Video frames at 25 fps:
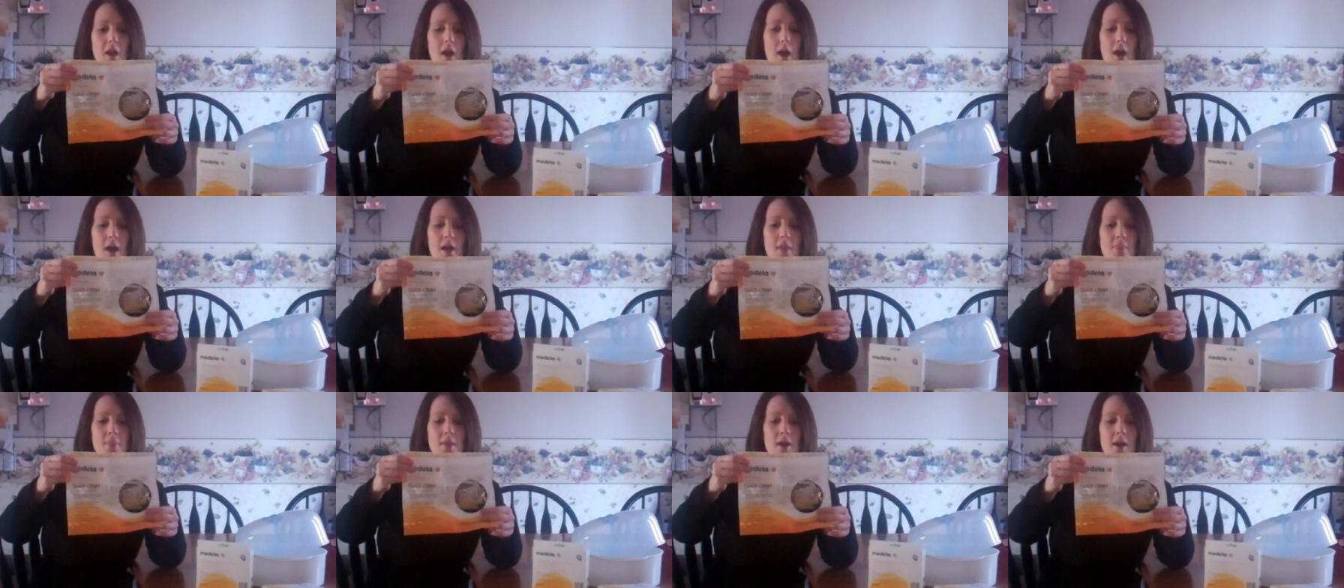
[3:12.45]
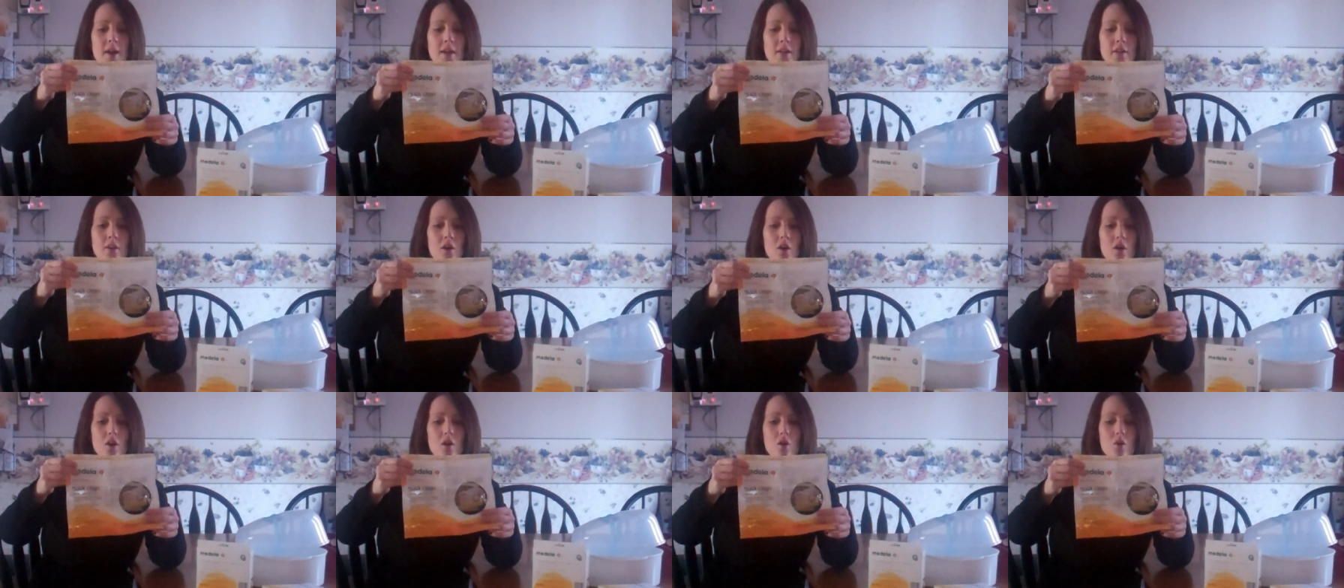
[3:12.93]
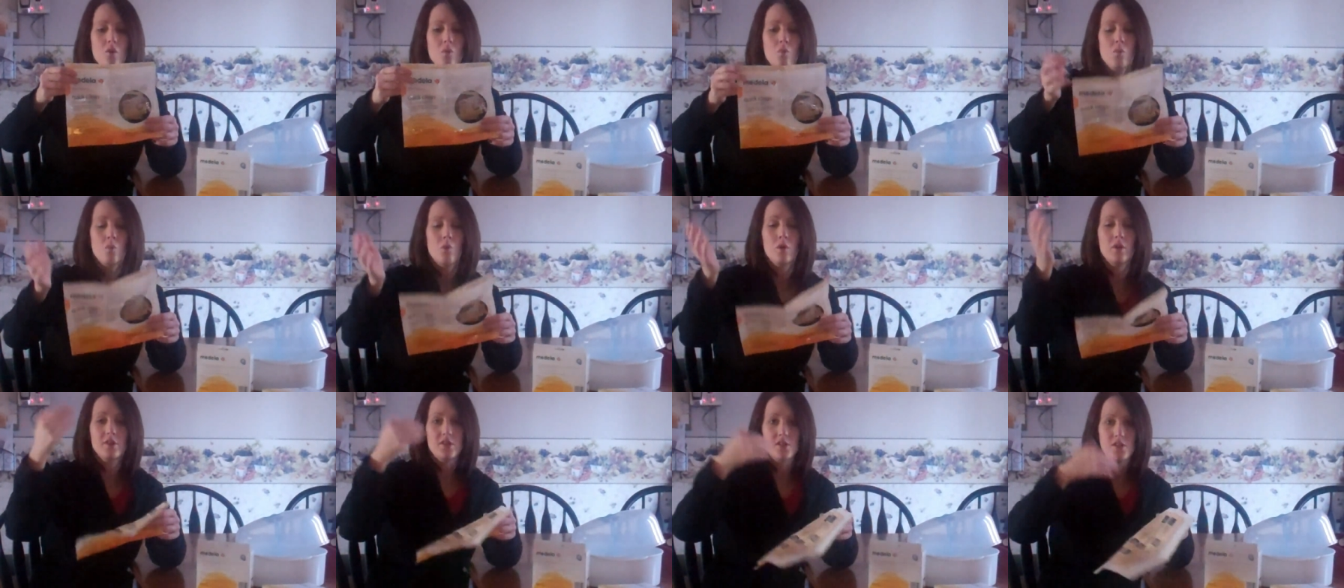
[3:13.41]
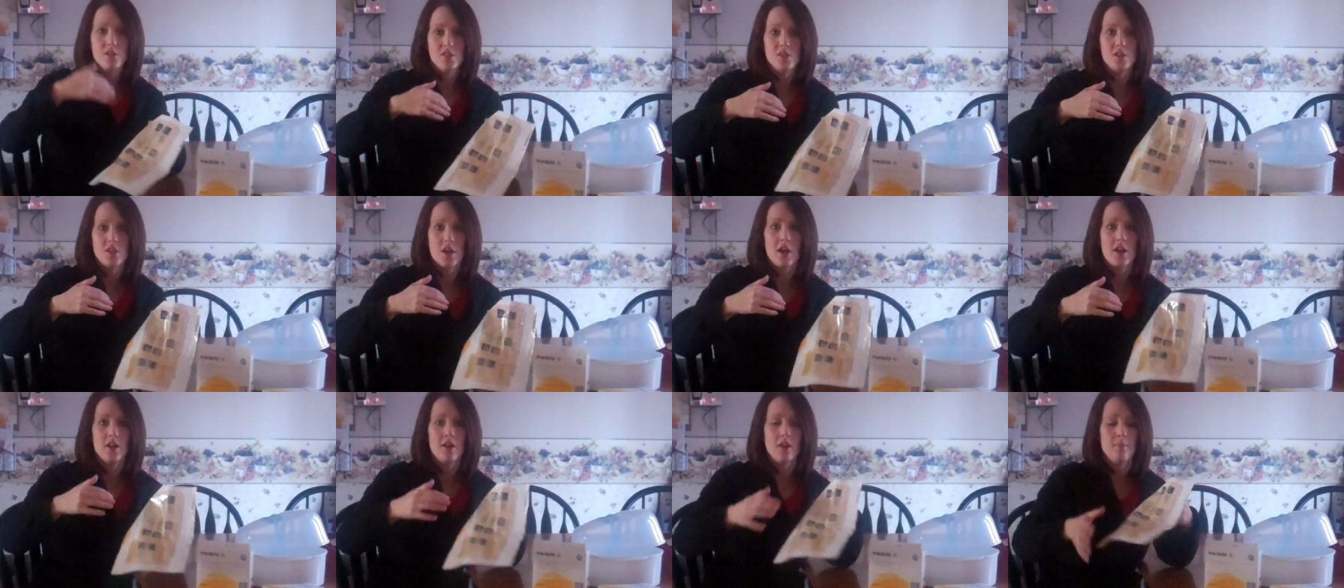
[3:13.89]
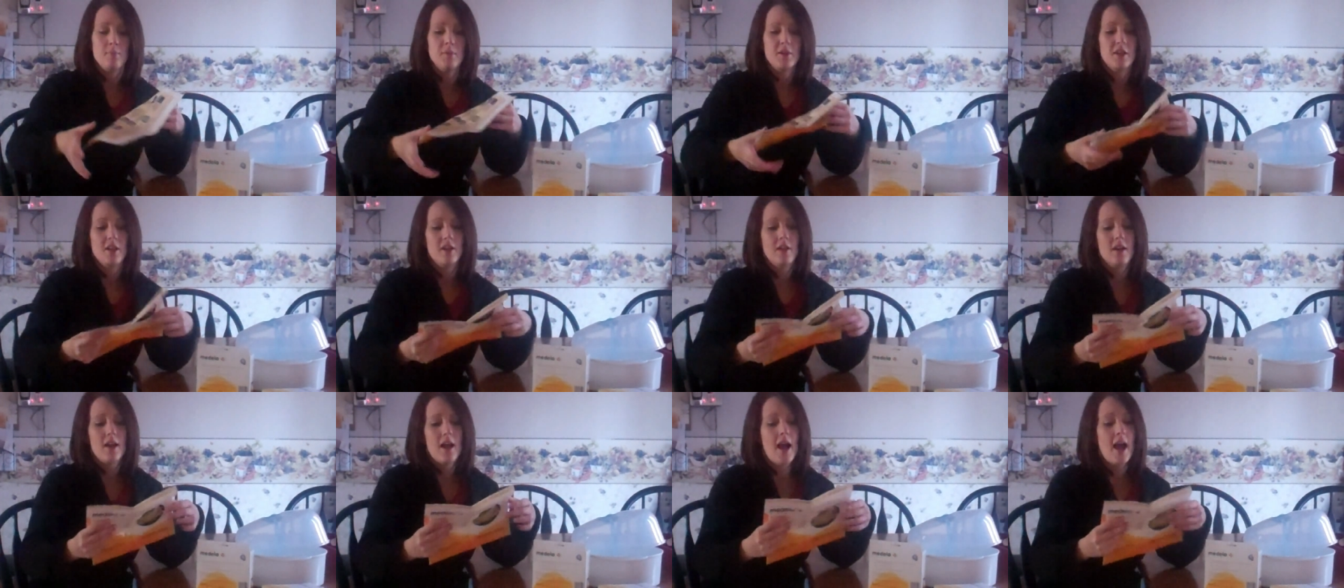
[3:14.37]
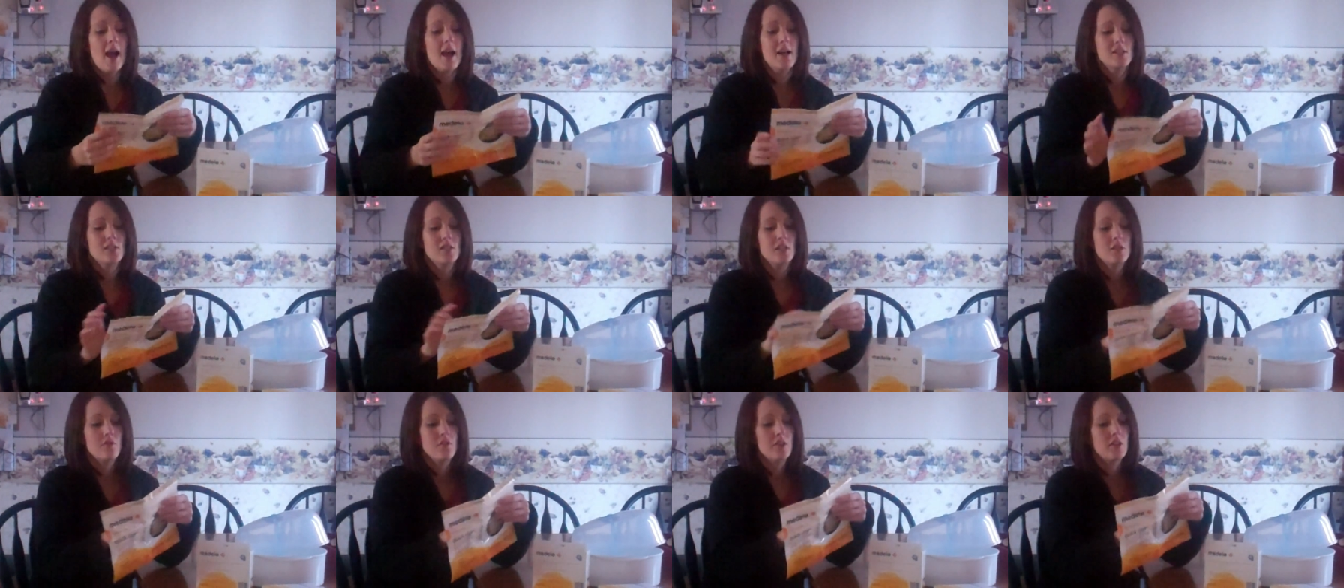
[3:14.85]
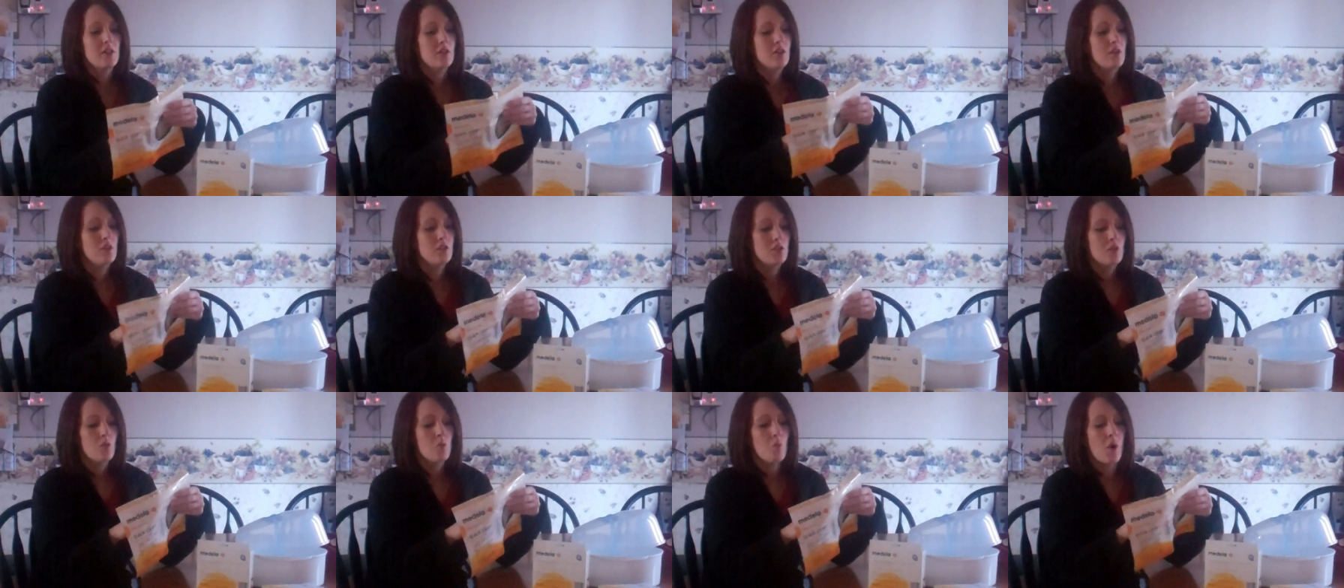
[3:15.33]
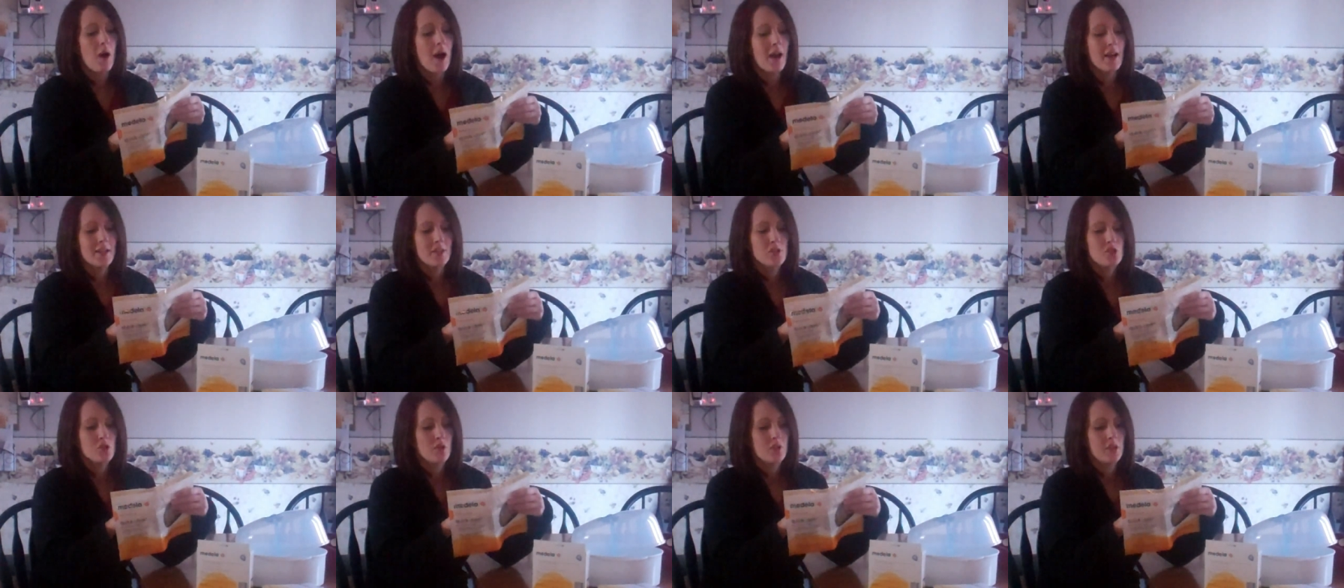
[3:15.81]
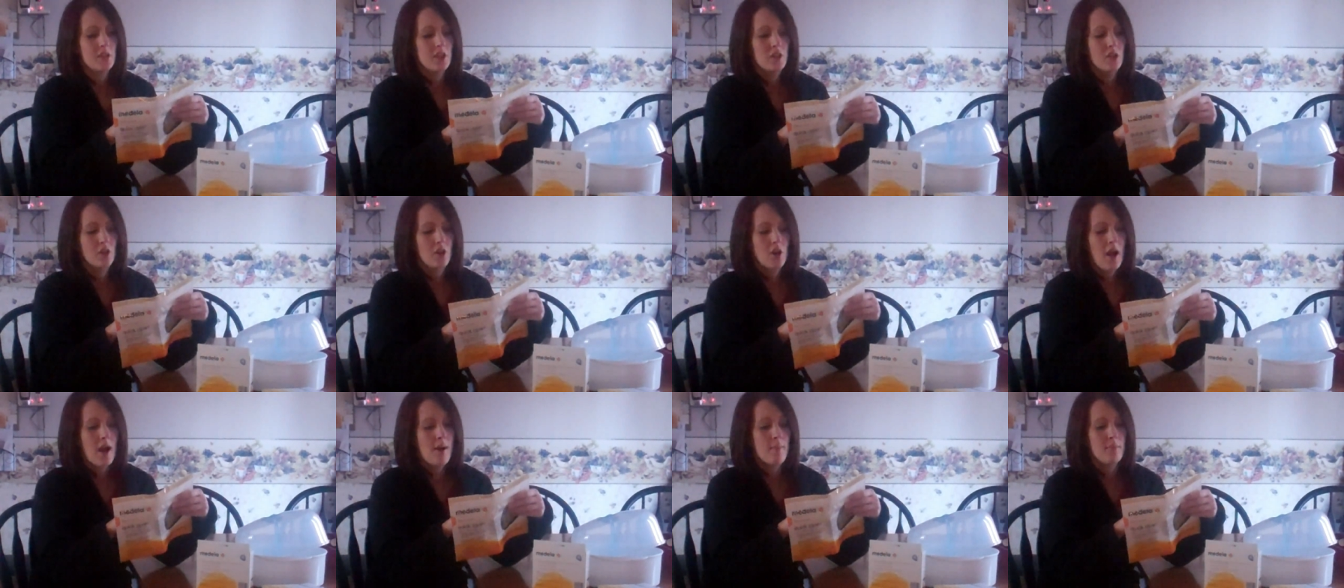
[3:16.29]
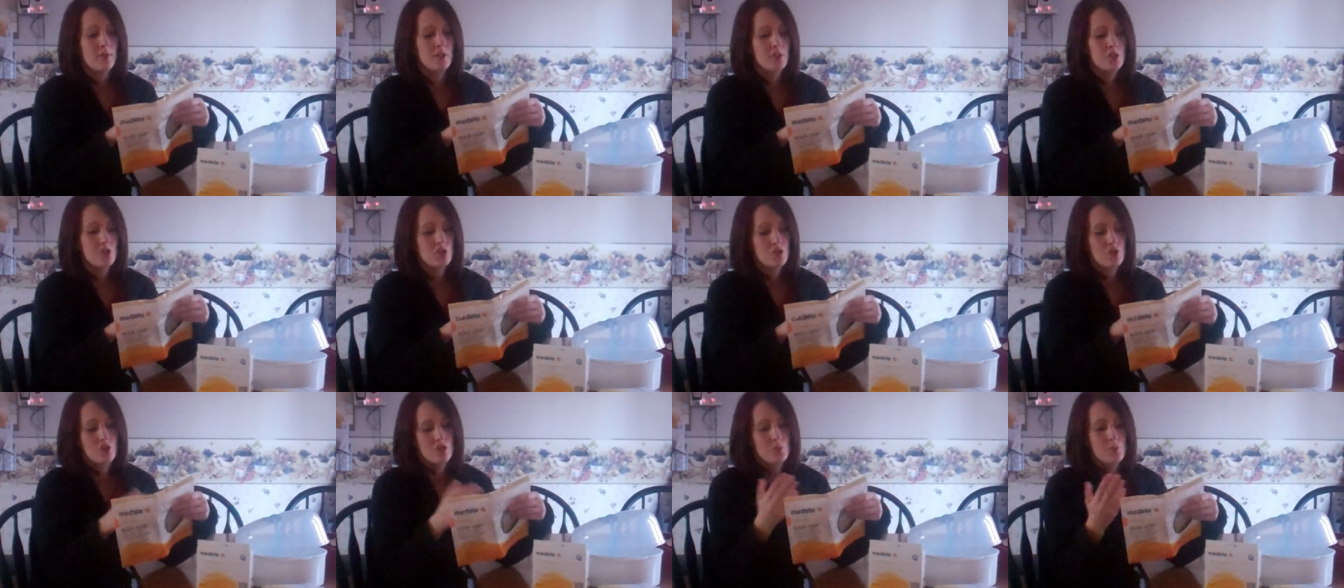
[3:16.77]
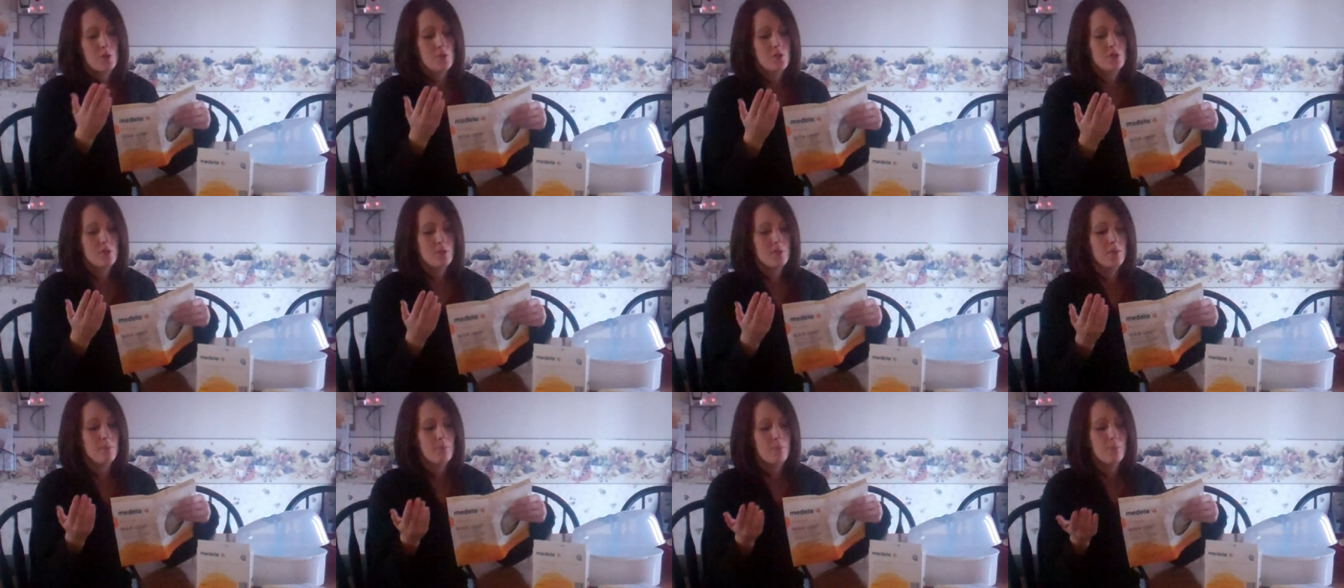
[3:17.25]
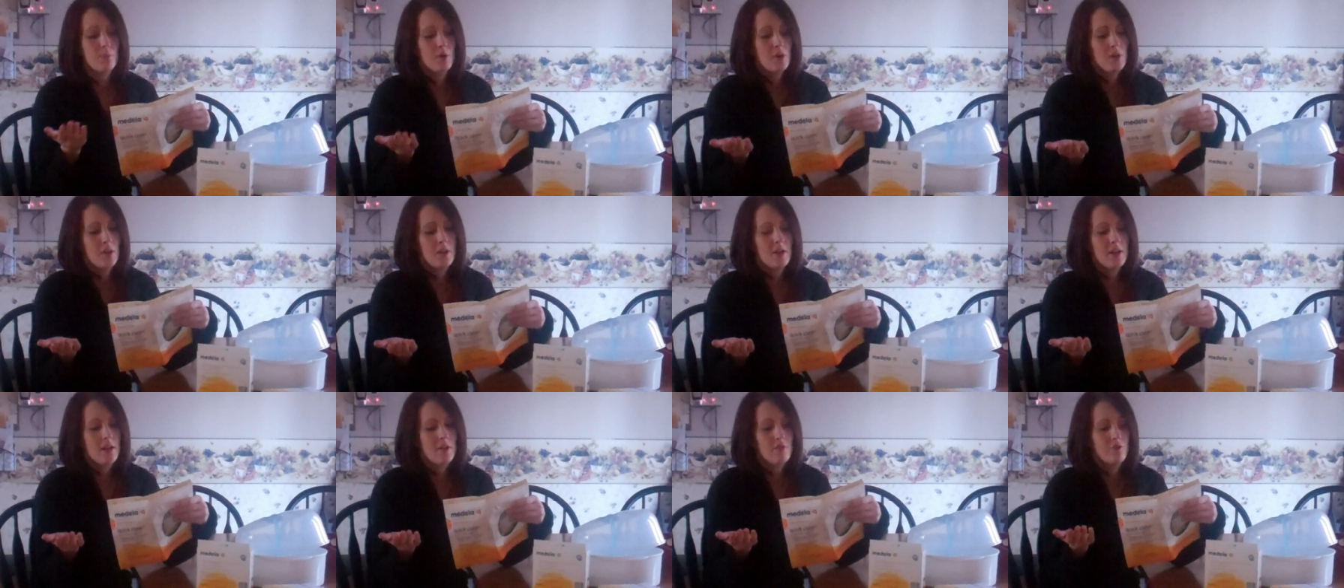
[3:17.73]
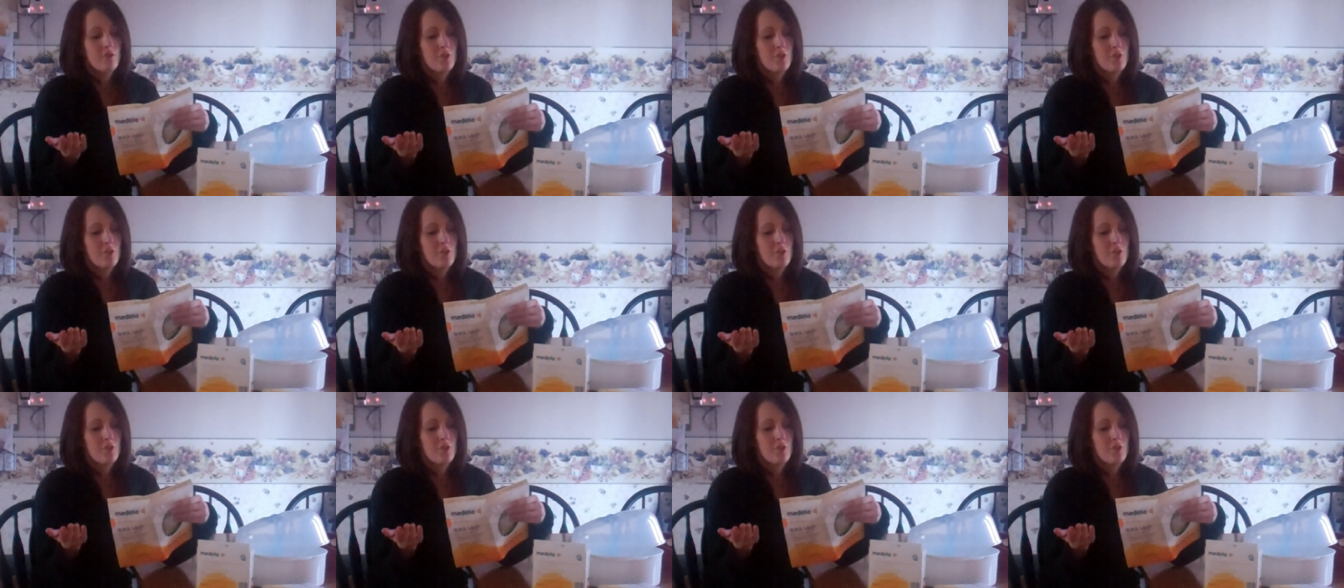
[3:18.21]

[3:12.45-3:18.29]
and then once it's done, I mean, and it has even the wattage on here, how much you're supposed to put it in.